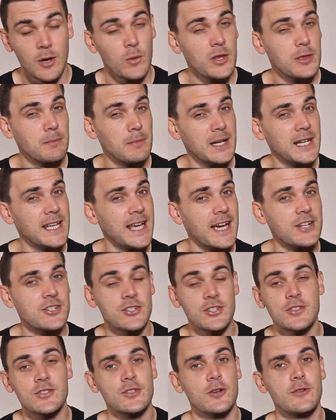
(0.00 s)
with many
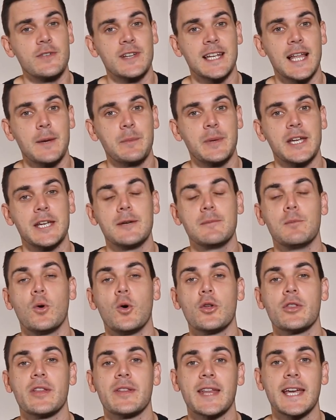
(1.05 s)
actions overlapping
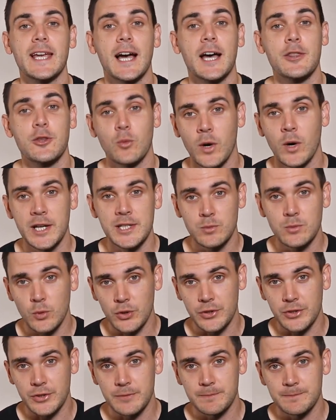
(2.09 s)
more than they otherwise
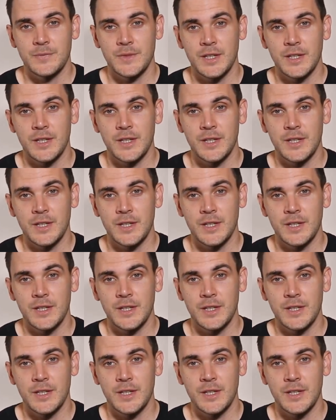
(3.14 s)
would.